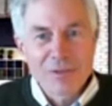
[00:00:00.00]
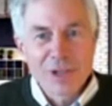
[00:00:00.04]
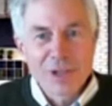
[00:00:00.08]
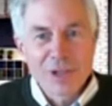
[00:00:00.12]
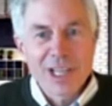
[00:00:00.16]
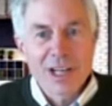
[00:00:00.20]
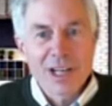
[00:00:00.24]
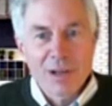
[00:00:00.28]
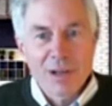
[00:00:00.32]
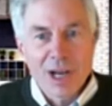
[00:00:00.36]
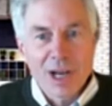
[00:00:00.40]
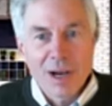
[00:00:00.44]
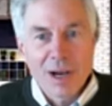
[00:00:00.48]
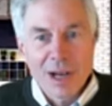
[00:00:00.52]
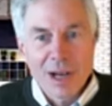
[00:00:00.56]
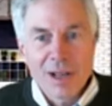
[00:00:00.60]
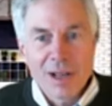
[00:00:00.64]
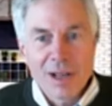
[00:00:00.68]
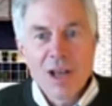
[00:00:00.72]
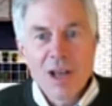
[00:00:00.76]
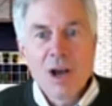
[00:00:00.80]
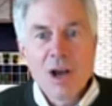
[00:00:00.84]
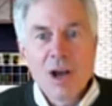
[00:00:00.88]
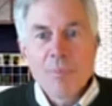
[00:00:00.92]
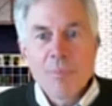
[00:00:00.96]
We can
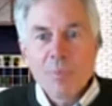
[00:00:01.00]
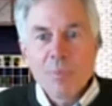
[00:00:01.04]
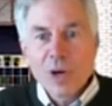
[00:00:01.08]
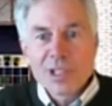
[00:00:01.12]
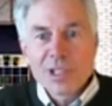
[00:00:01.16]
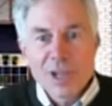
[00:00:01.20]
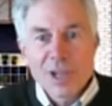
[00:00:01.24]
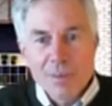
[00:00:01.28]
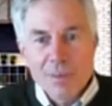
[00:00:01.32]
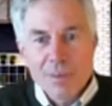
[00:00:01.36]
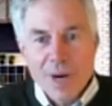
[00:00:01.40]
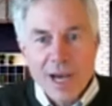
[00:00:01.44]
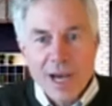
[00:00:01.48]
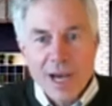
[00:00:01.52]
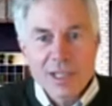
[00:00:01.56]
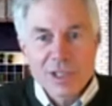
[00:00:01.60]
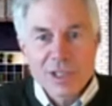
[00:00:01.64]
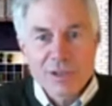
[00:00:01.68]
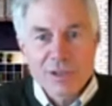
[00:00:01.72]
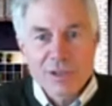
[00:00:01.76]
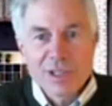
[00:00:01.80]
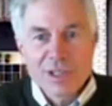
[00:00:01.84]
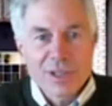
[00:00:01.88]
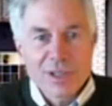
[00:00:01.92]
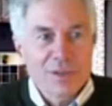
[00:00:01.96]
point our
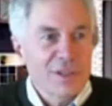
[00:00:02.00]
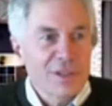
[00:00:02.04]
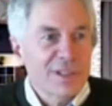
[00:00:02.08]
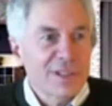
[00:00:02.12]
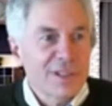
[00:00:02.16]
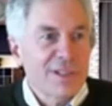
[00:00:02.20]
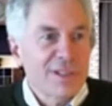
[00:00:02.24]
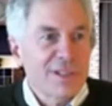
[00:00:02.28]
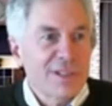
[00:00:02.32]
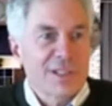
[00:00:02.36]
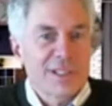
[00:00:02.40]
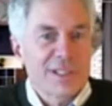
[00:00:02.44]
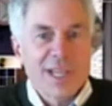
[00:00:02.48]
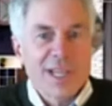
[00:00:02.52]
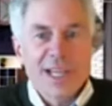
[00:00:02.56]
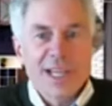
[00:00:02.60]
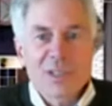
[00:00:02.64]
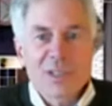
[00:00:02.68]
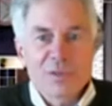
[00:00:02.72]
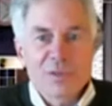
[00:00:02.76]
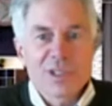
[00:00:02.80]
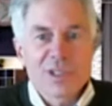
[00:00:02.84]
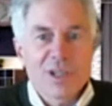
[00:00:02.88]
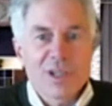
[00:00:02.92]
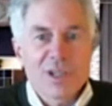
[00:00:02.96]
monitoring tools to the
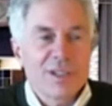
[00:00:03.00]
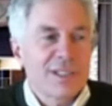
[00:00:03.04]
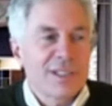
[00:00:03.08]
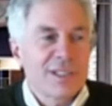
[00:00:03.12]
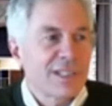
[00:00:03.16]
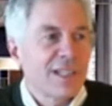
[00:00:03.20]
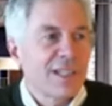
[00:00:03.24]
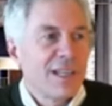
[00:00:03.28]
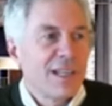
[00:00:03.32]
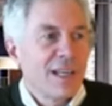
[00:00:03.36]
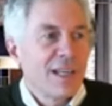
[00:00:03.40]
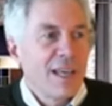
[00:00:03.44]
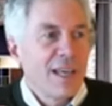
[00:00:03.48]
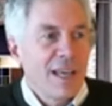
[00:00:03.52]
test results,